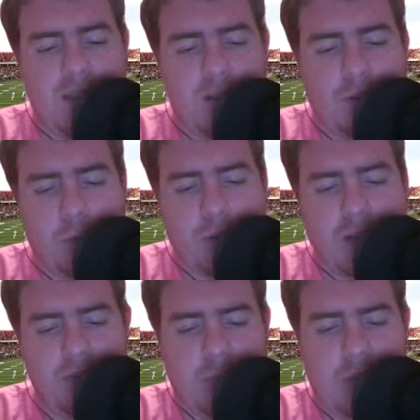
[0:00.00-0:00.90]
a former
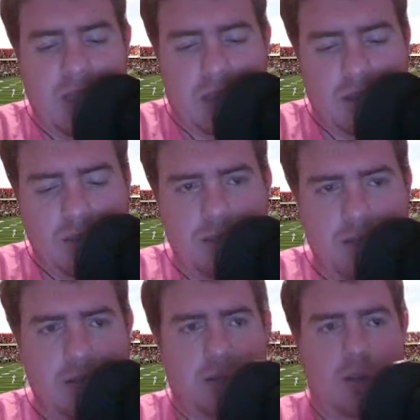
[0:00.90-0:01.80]
MVP.
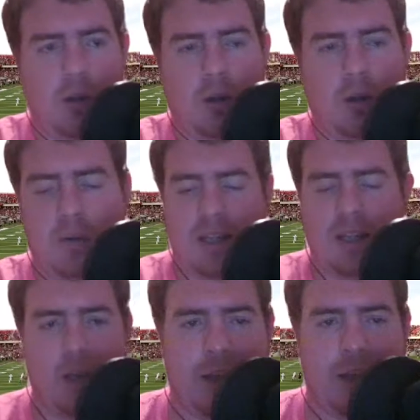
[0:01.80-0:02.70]
You know, and
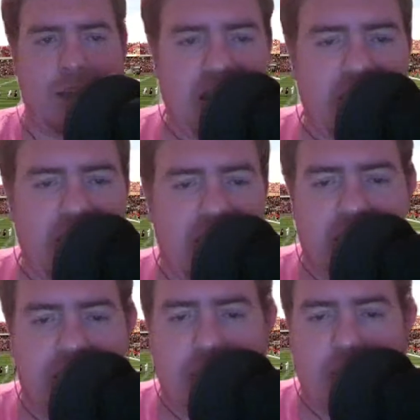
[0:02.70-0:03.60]
I think he's had a
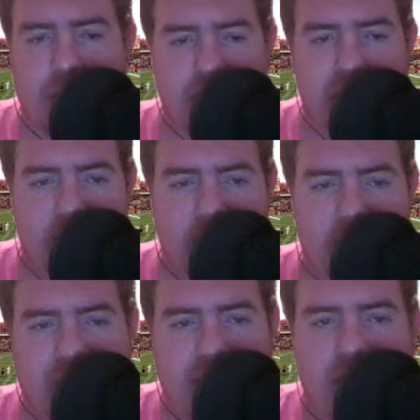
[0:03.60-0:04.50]
down year or two, but I mean,